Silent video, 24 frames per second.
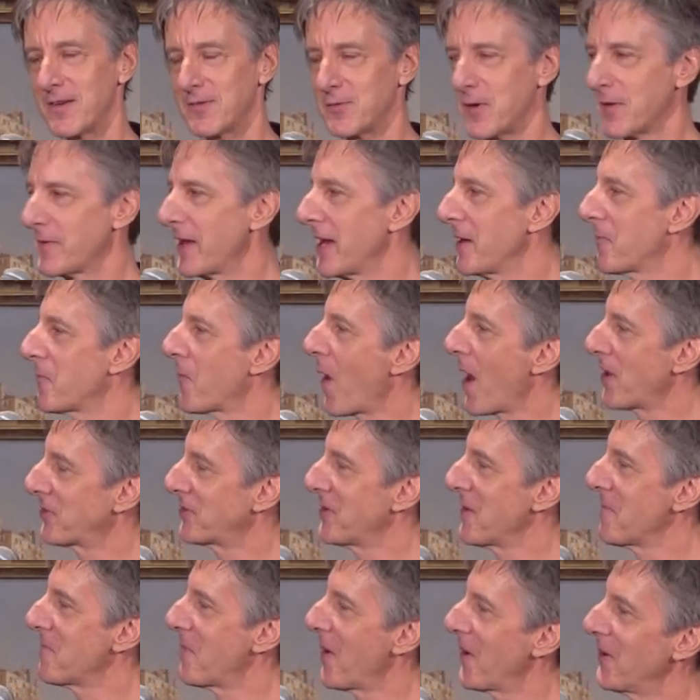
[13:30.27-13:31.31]
do we have any
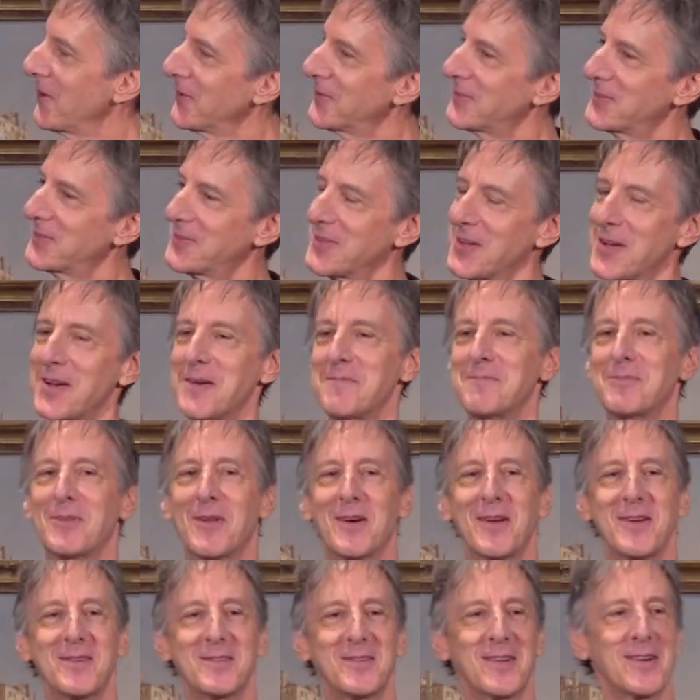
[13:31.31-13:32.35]
Washington Post
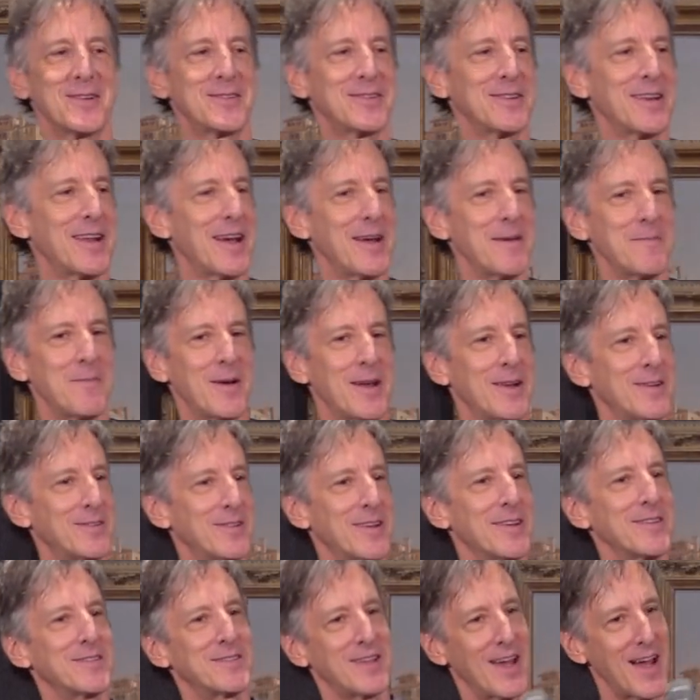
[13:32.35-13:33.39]
employees here today, by any
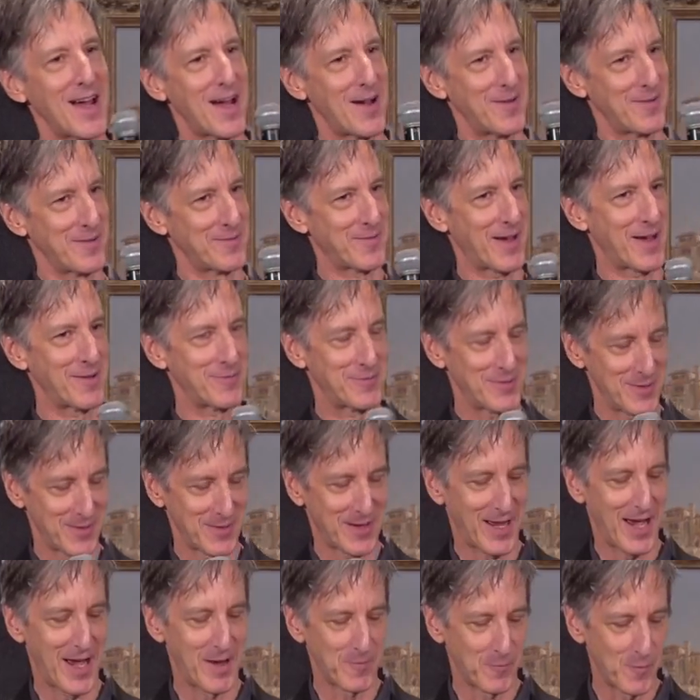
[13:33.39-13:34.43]
chance? Yeah, we've got a few.
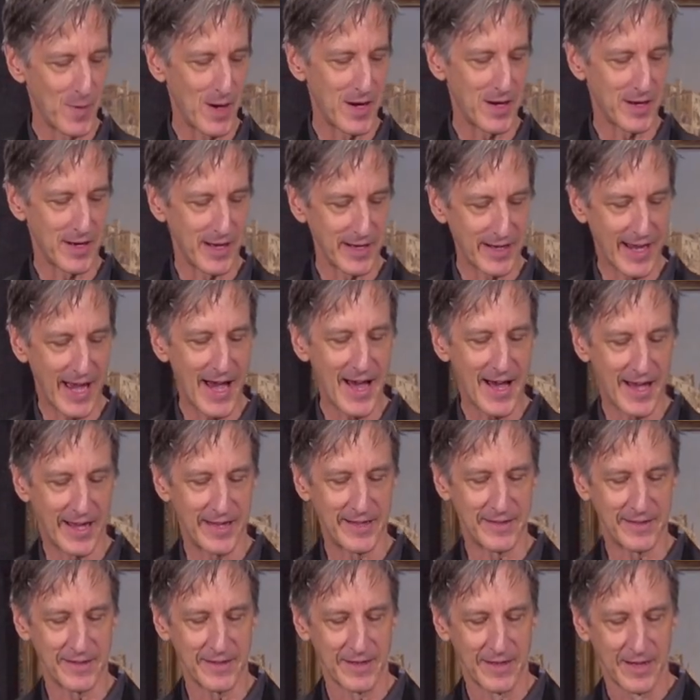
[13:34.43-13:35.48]
Okay. Well,
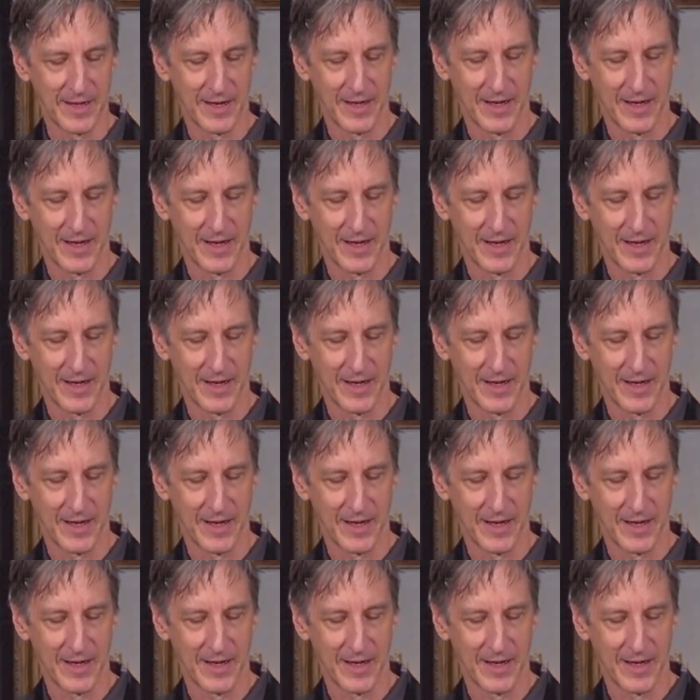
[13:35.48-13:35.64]
again,